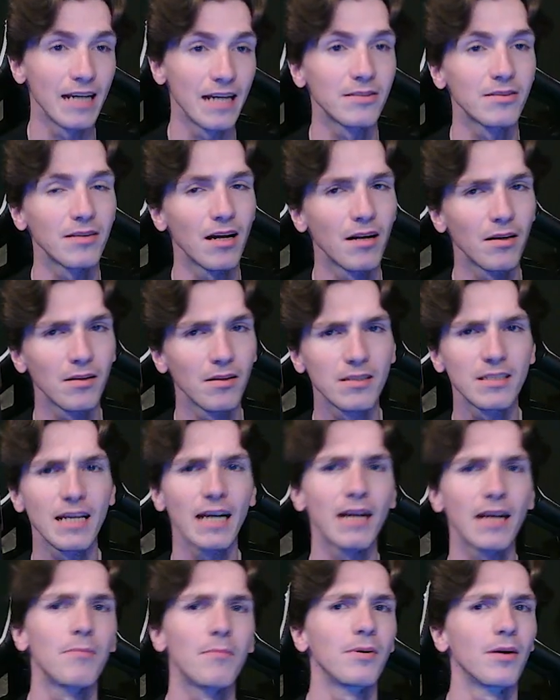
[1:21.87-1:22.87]
not on the
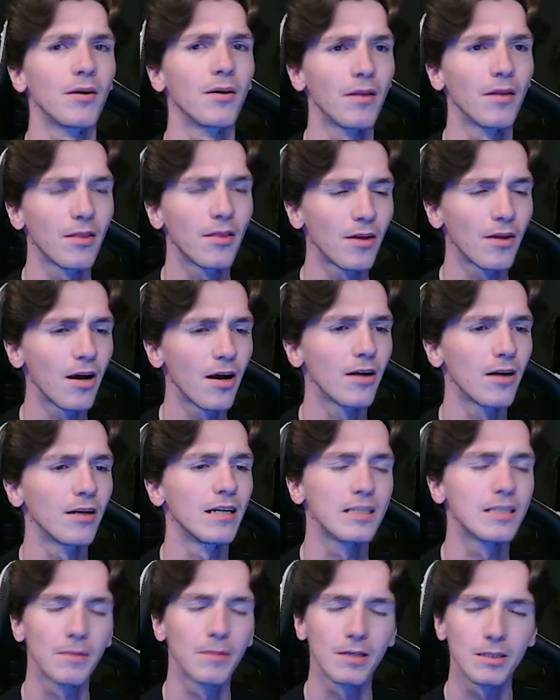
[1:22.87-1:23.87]
second but on the third, and it's
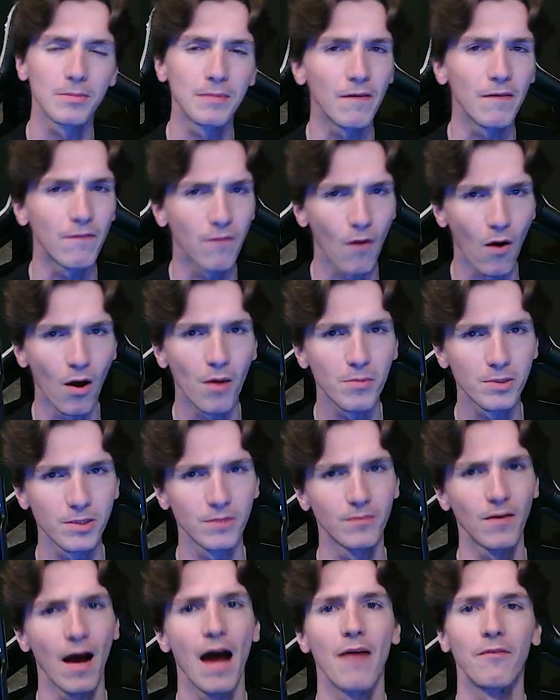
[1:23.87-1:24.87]
supposed to be farm
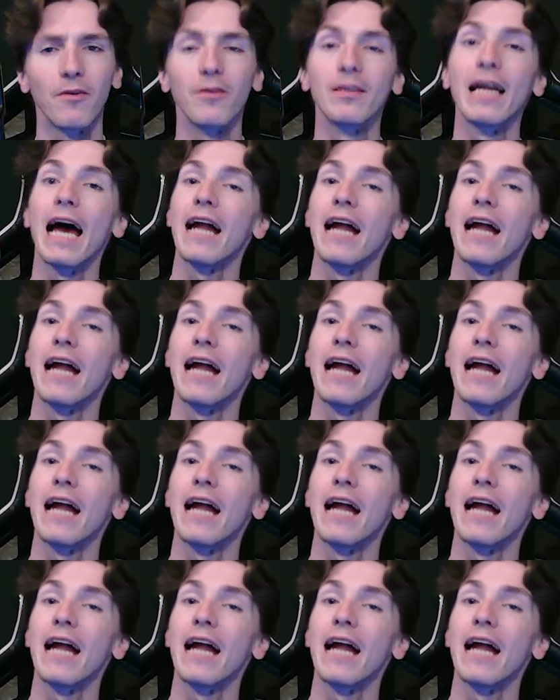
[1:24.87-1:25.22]
survival. That is